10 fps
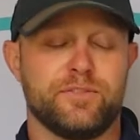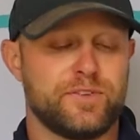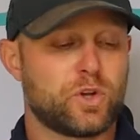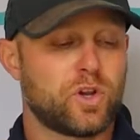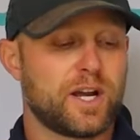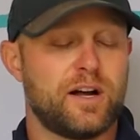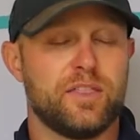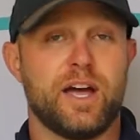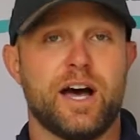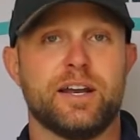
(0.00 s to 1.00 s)
If you click
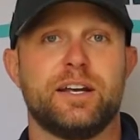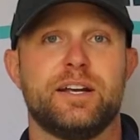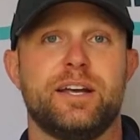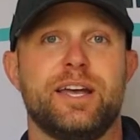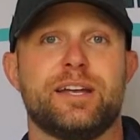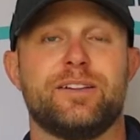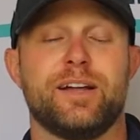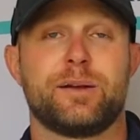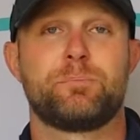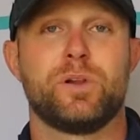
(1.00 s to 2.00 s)
on that and
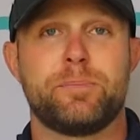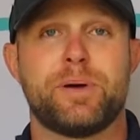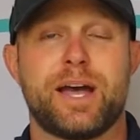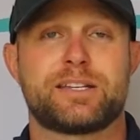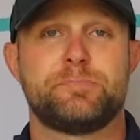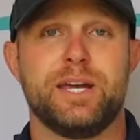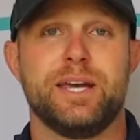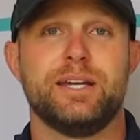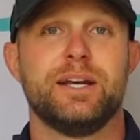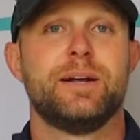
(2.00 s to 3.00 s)
click playback
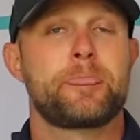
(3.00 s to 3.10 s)
speed,